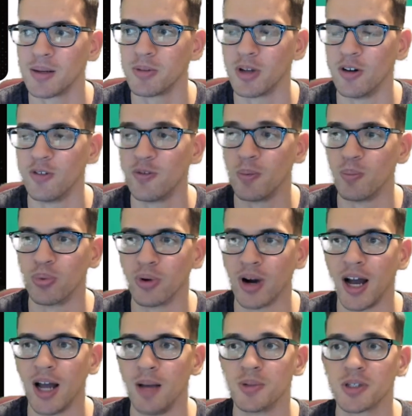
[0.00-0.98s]
of
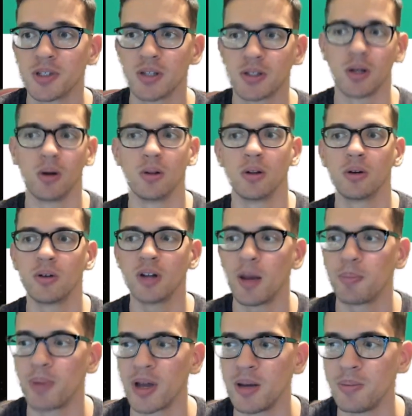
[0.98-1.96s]
bribes. So
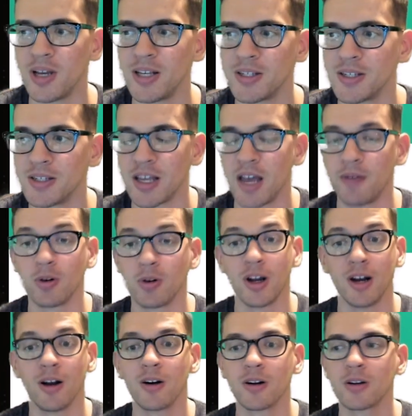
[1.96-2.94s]
learn.bytemasons, they have a great
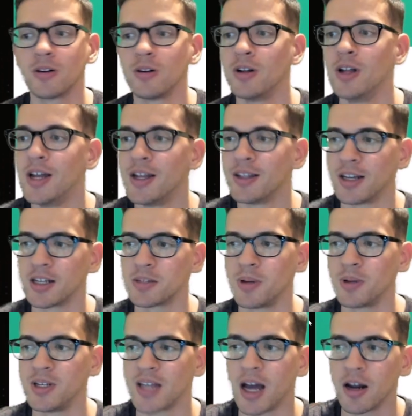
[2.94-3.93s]
article that
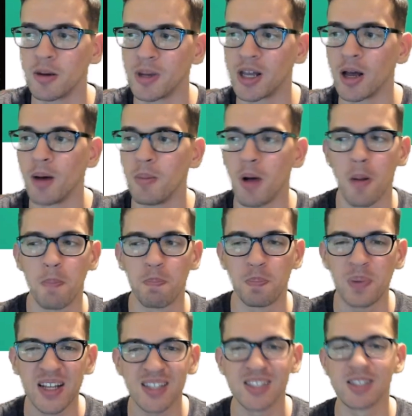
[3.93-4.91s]
explains how to become a
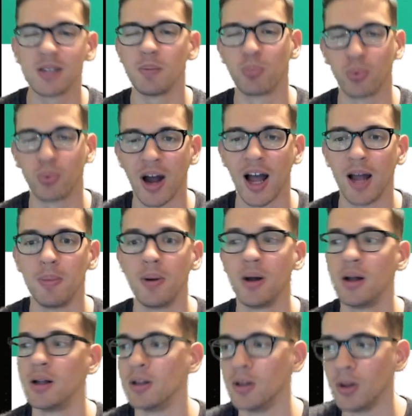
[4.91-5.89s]
BEETS bribe
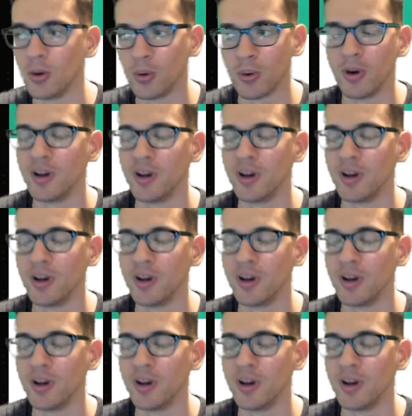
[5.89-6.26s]
lord.